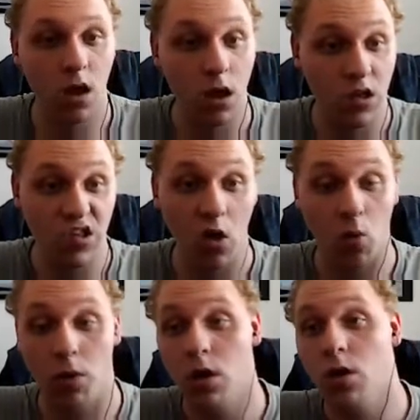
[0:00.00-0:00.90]

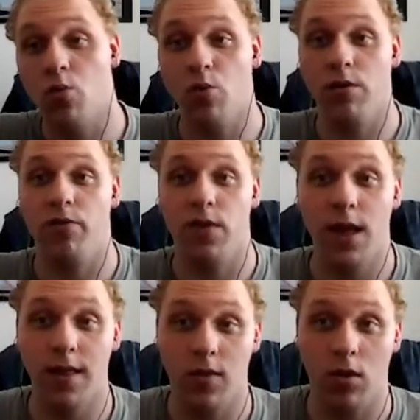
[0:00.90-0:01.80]
So with
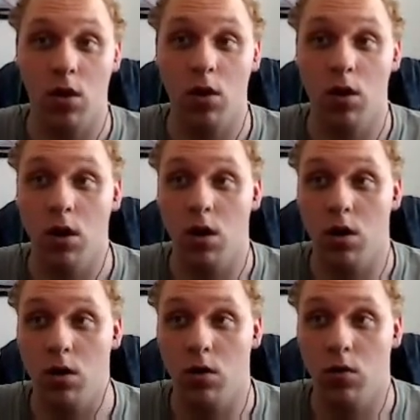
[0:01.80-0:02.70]
that done,
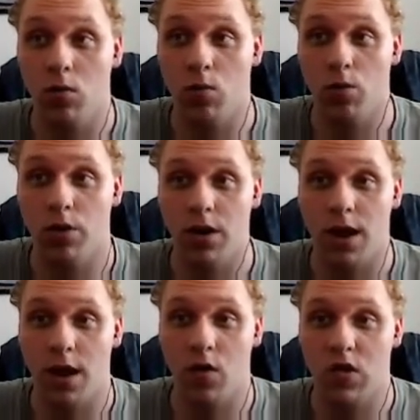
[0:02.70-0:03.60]
what
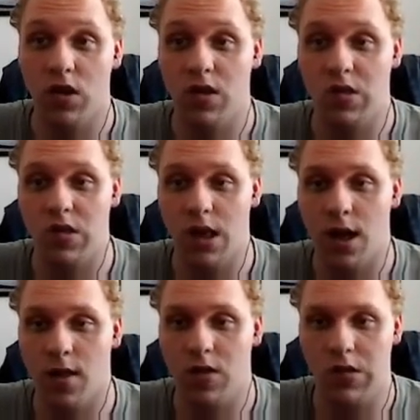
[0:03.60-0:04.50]
else is
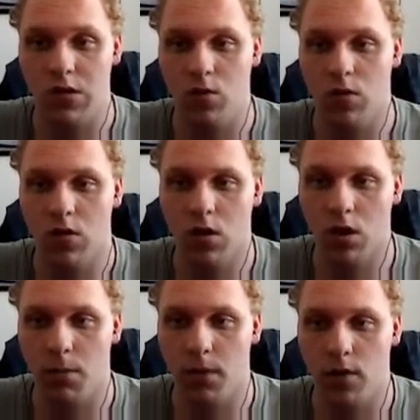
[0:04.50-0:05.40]
that to
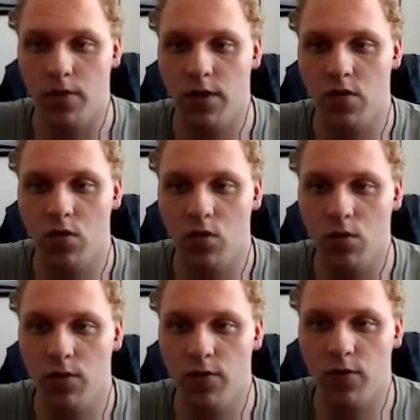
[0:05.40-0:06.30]
talk about? There's also
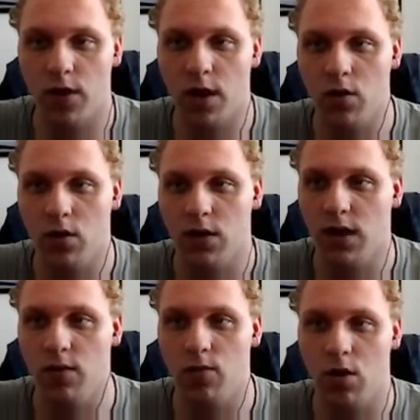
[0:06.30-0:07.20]
the final
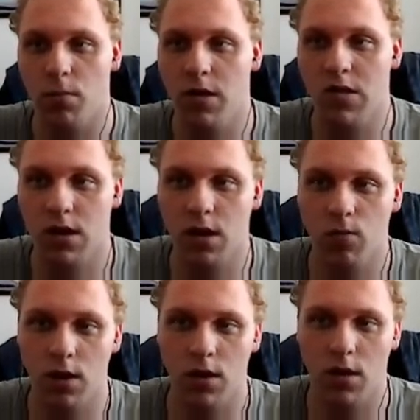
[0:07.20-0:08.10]
keyword. Basically
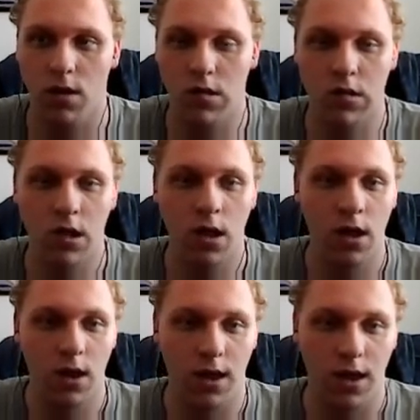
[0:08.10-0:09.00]
what it does,
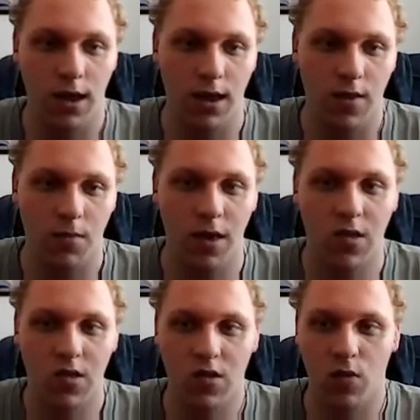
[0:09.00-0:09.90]
it
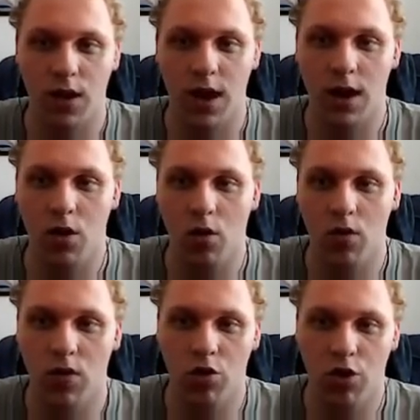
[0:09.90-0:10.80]
makes it so you
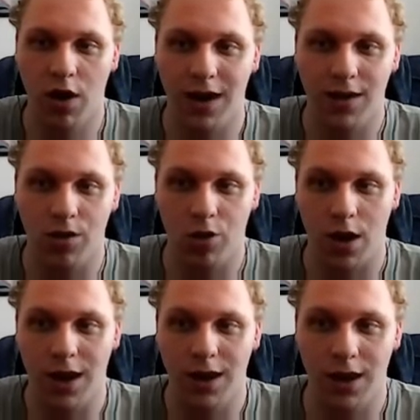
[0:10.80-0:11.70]
cannot change
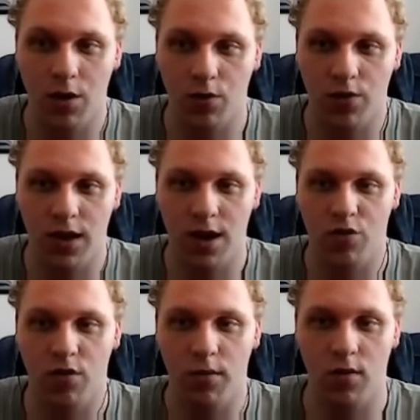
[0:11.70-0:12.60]
any of the
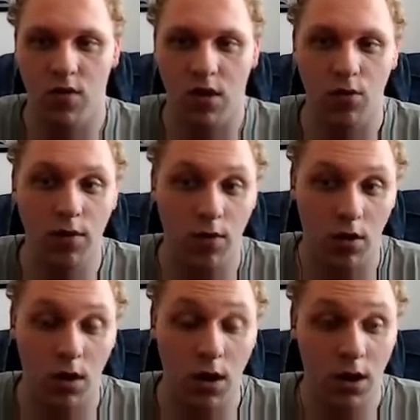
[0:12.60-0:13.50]
attributes.
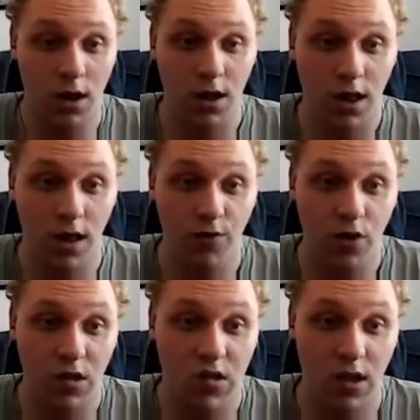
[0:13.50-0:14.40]
However, if you
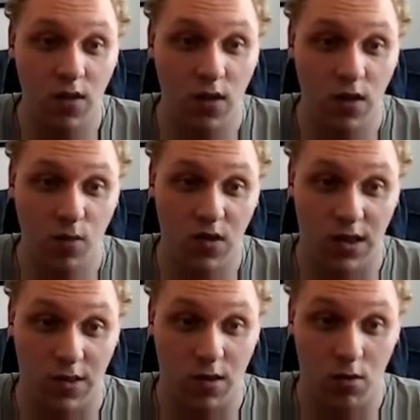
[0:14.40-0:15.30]
decide to use
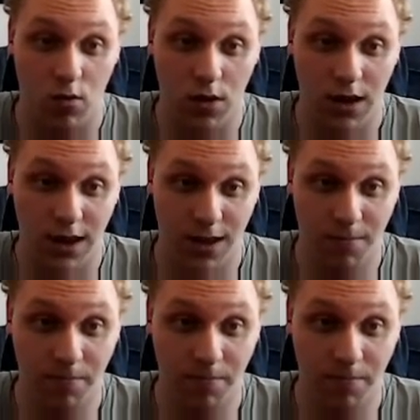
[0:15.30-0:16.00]
it on the